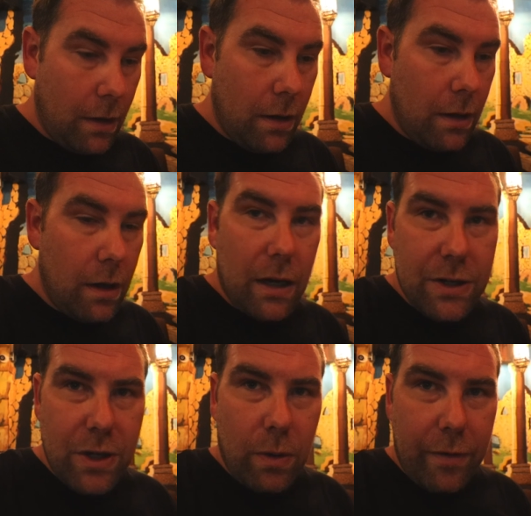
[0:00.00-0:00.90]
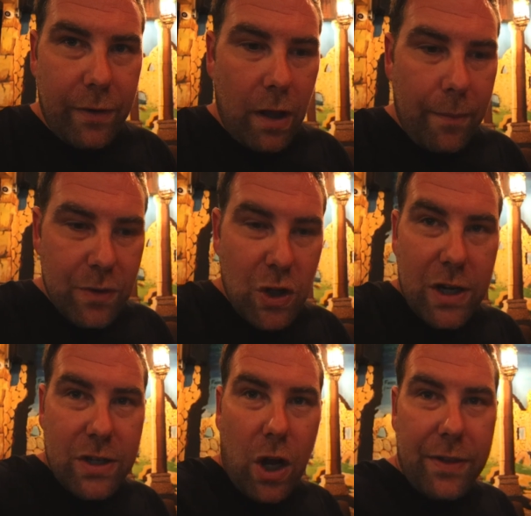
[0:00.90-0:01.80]
Yeah. Because you don't want to fill with, up
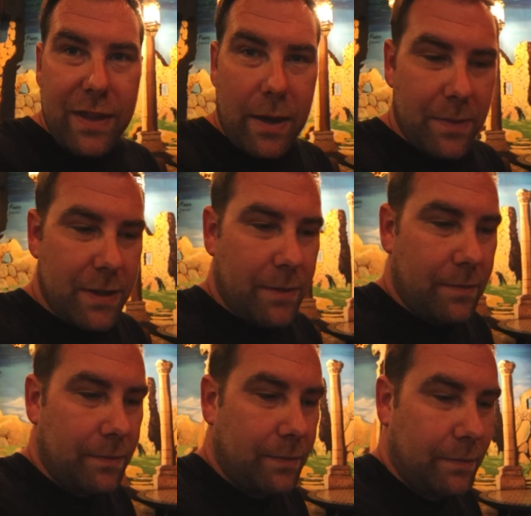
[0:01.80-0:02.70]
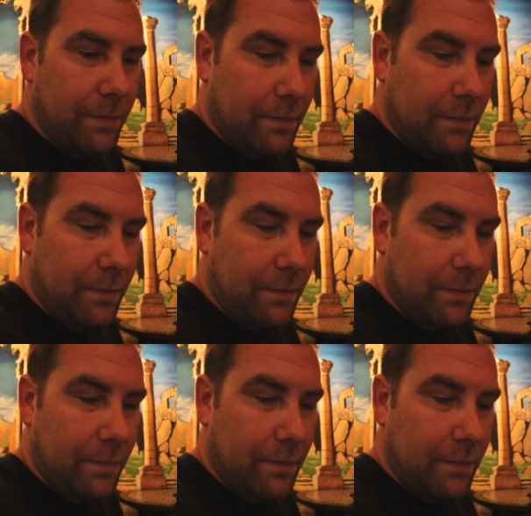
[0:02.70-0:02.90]
just on dips. The rest of the garlic in?